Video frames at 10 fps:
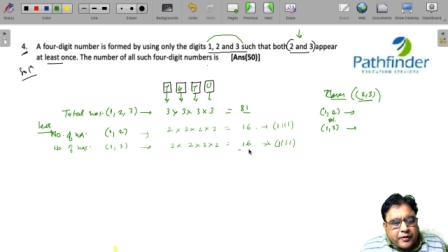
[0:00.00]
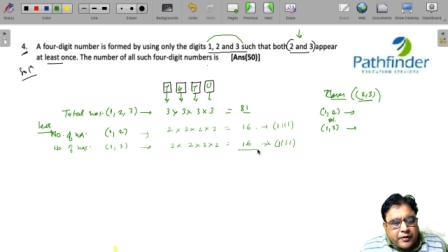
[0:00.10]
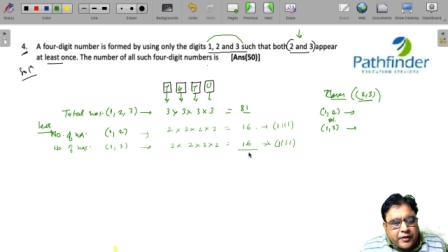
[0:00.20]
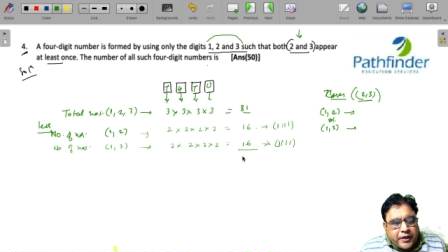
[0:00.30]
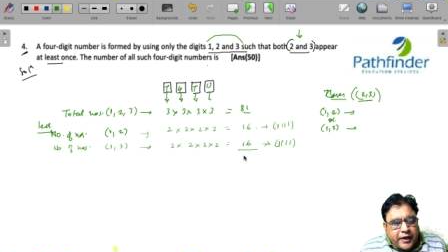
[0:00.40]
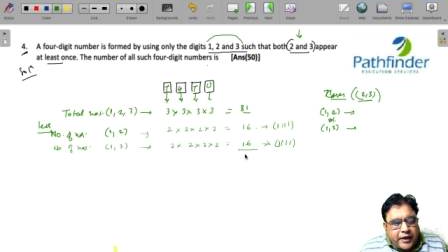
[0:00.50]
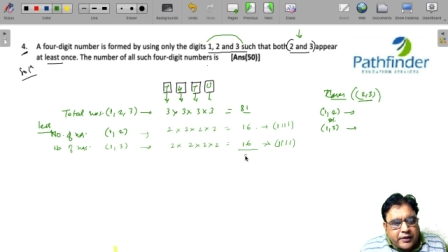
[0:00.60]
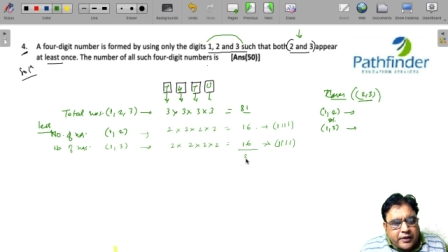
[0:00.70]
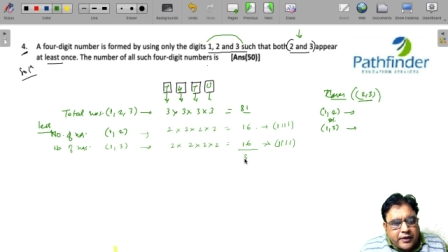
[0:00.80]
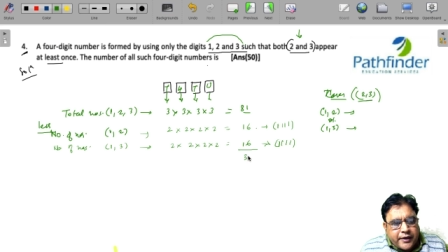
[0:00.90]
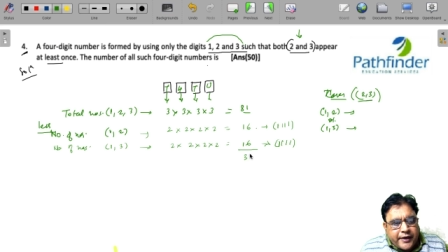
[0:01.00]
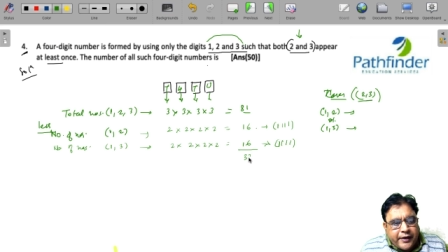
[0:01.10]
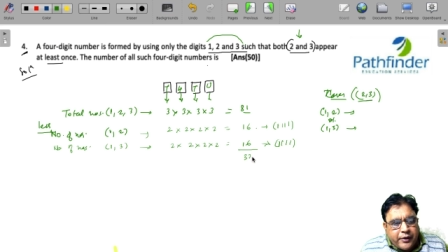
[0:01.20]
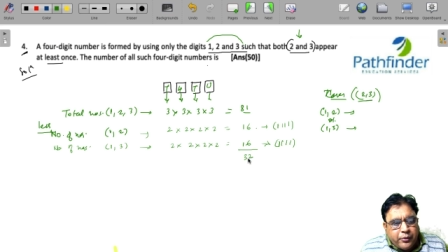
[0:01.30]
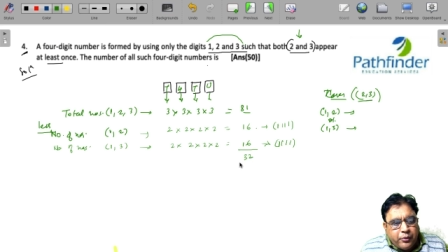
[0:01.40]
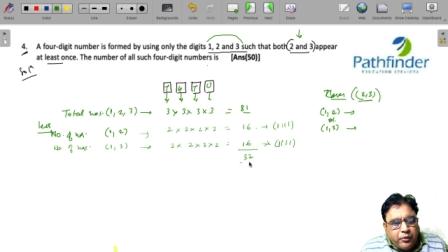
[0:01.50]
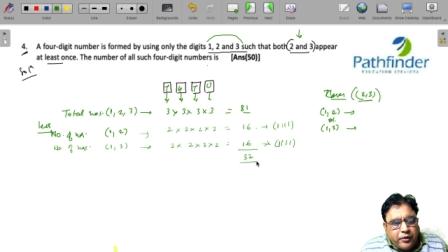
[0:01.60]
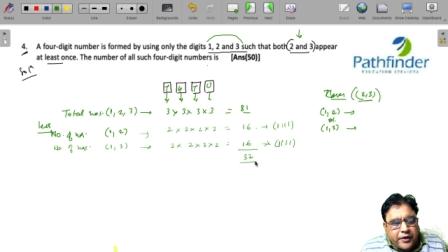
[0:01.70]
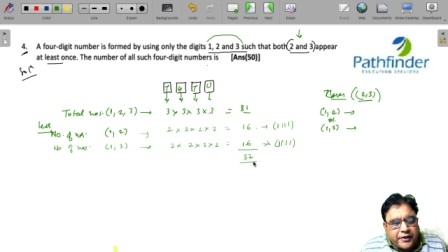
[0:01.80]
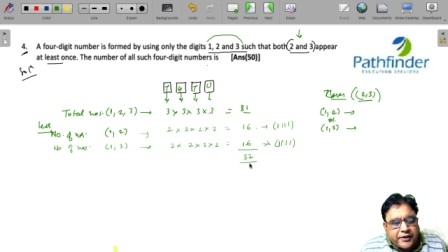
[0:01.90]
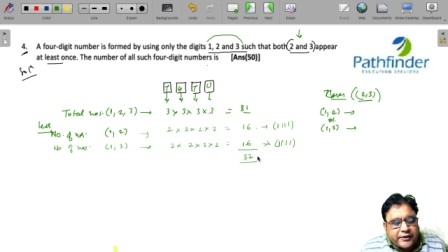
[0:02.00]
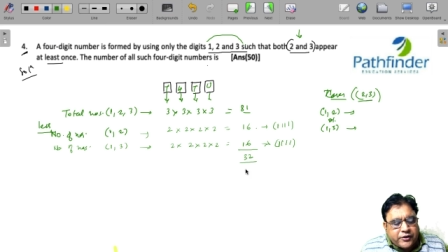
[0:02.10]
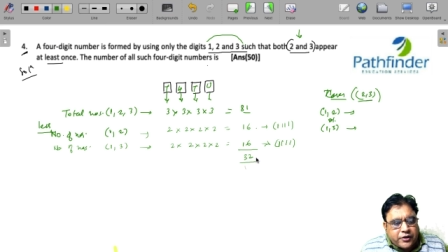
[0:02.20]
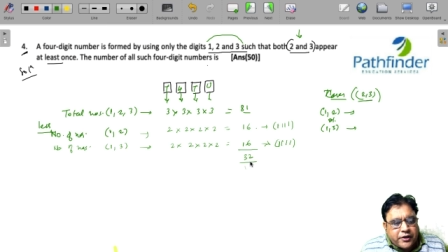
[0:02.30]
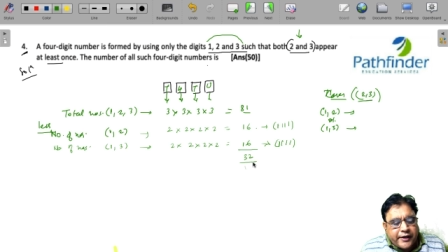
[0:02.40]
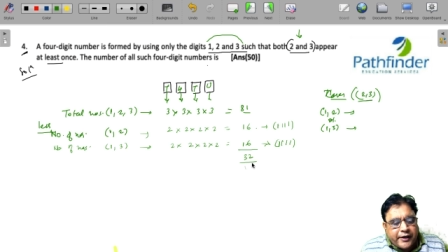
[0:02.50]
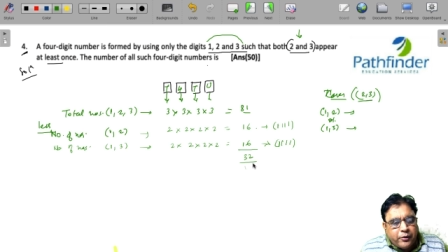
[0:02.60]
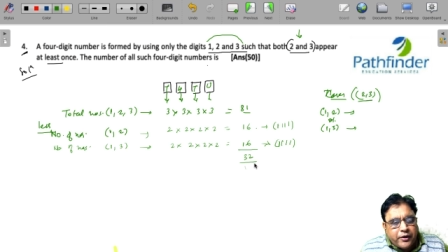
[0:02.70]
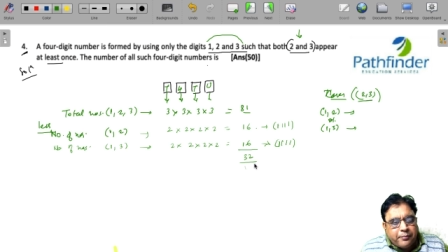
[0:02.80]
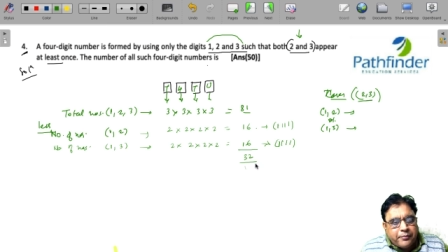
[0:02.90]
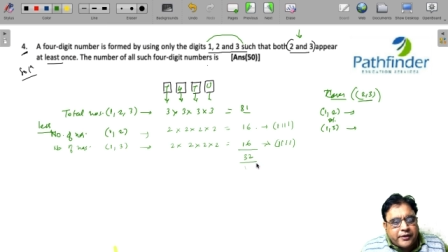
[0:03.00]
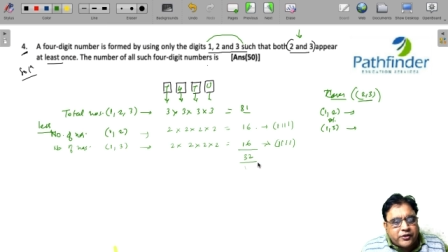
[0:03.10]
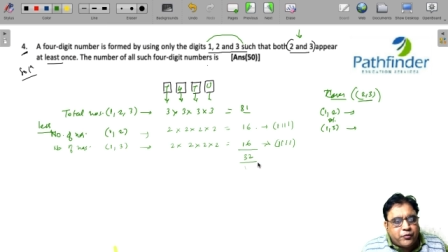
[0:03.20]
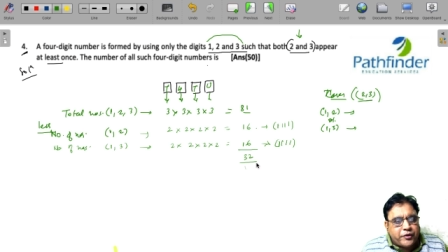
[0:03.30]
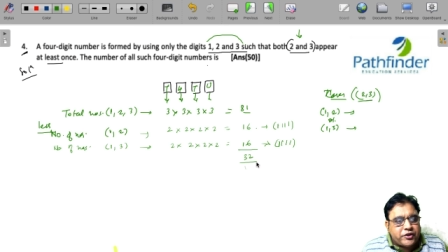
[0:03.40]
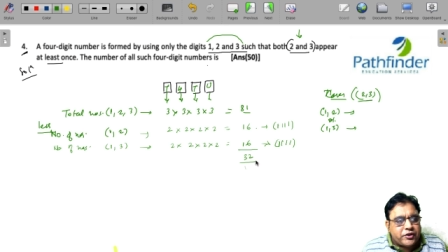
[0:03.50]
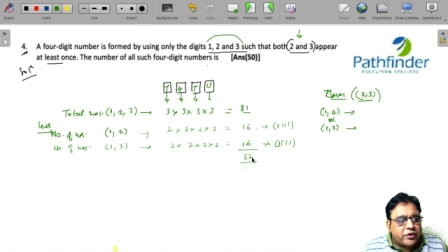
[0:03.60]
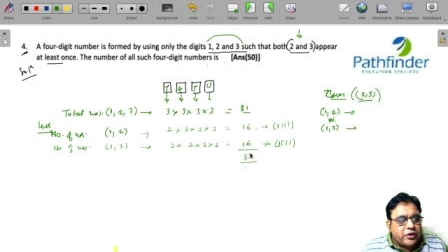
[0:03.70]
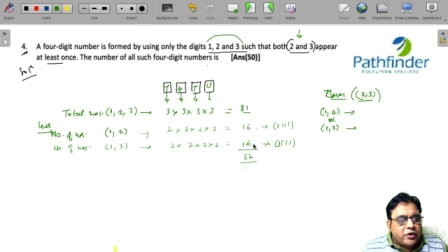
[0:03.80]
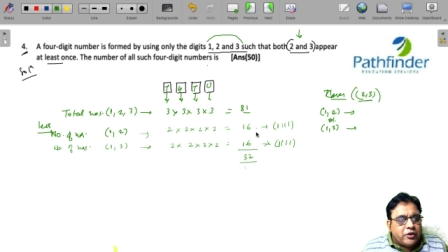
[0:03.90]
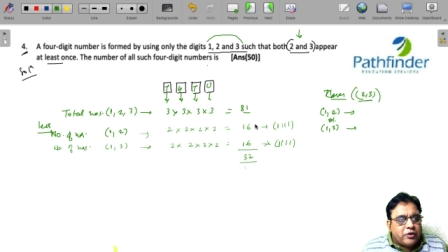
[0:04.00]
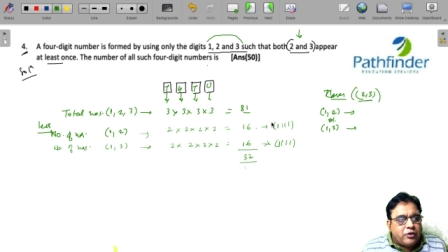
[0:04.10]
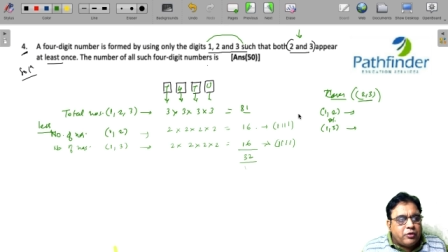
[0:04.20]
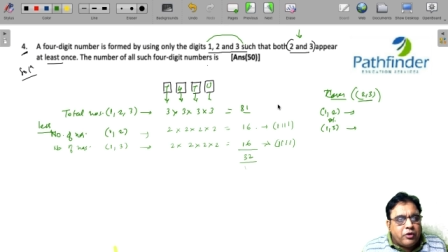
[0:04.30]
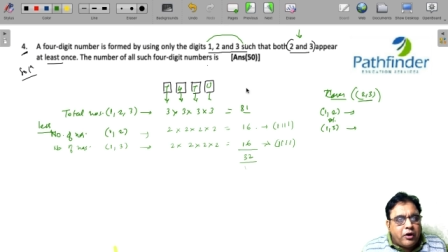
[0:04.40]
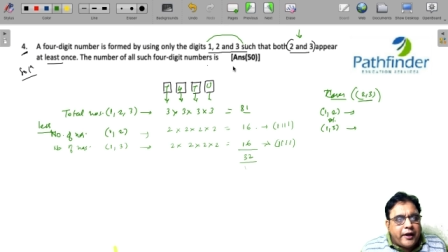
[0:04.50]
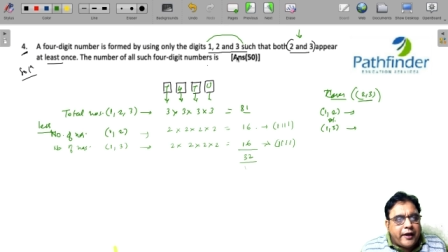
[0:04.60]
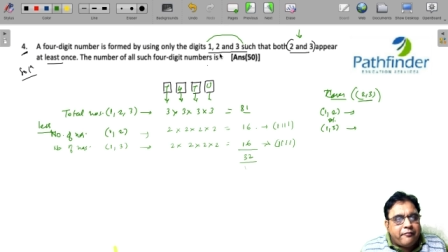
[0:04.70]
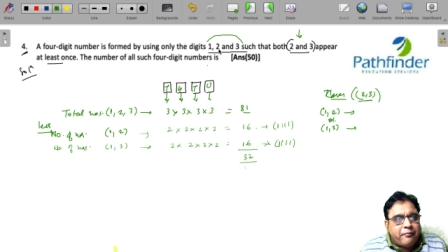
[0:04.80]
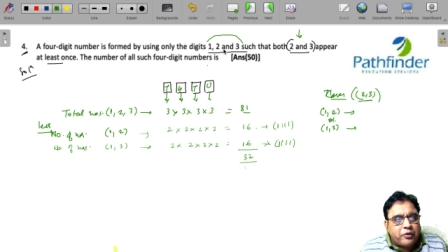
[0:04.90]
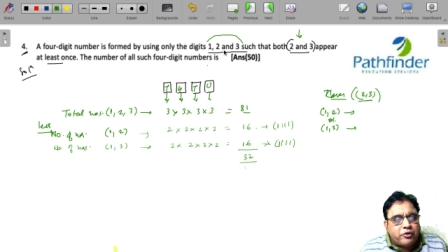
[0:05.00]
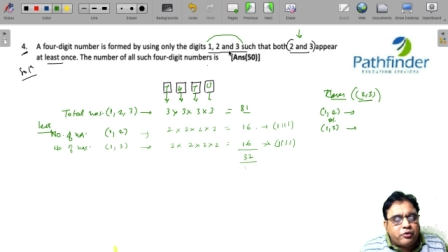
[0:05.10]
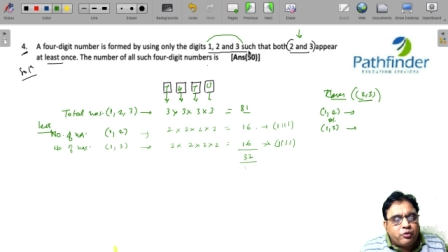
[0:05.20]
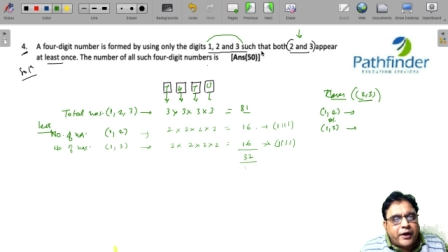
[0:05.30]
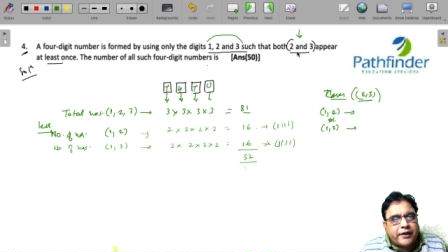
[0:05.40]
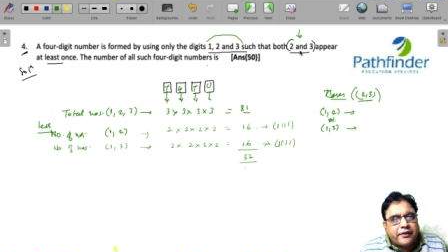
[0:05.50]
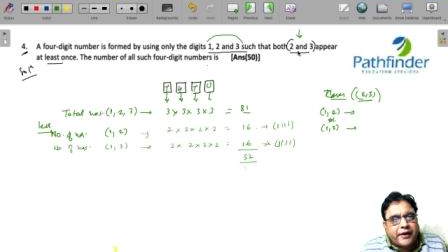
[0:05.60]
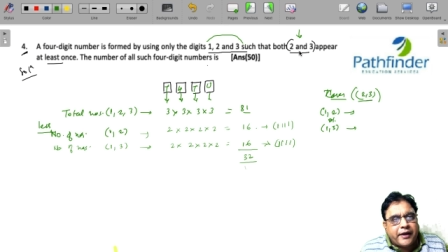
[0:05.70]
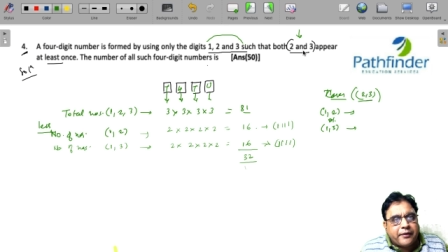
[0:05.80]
there are 32 digits or 32 numbers which do not have both 2 and 3